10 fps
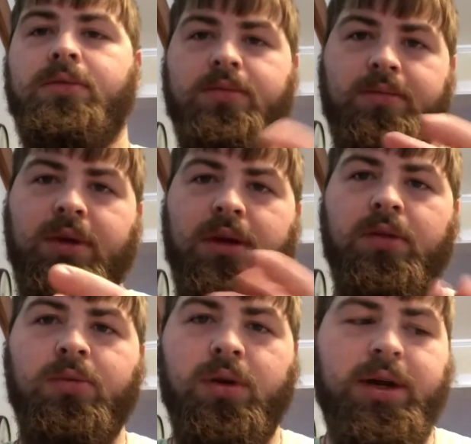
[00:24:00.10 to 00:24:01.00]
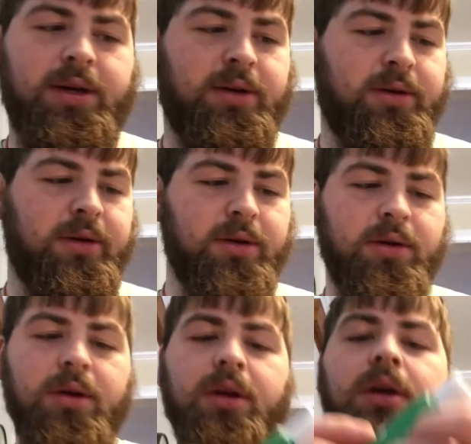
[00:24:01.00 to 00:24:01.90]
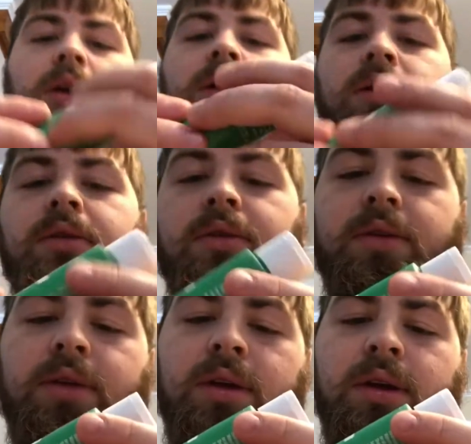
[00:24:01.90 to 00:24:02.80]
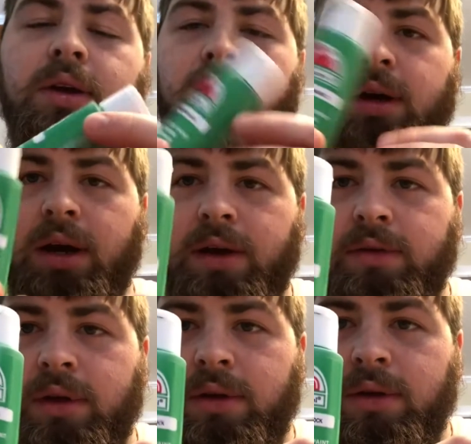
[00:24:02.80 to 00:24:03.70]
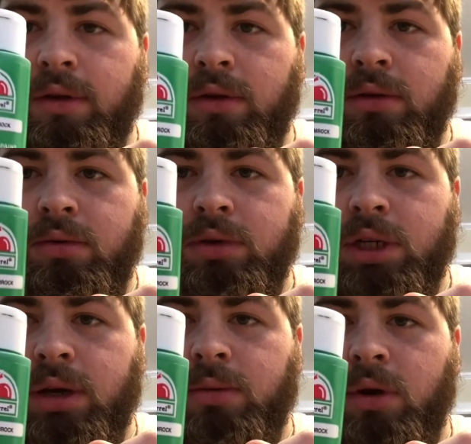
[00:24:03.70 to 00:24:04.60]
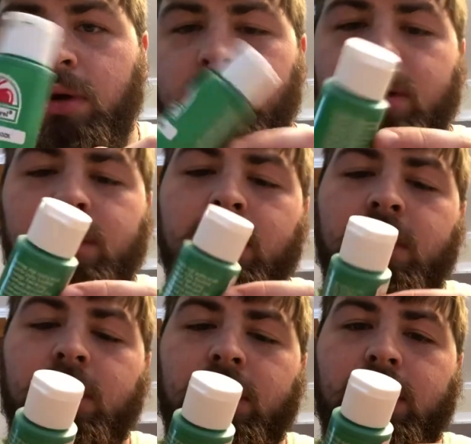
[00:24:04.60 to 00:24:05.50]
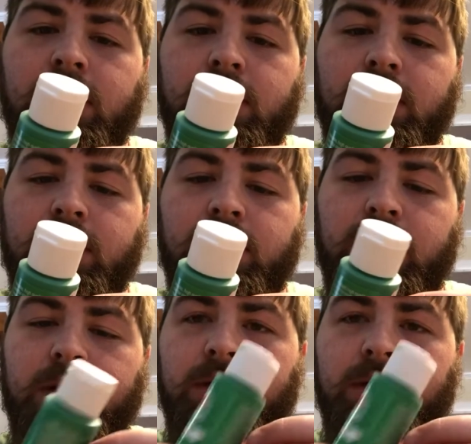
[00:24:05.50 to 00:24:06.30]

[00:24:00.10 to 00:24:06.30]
make it a little more accurate. I had this new Shamrock green.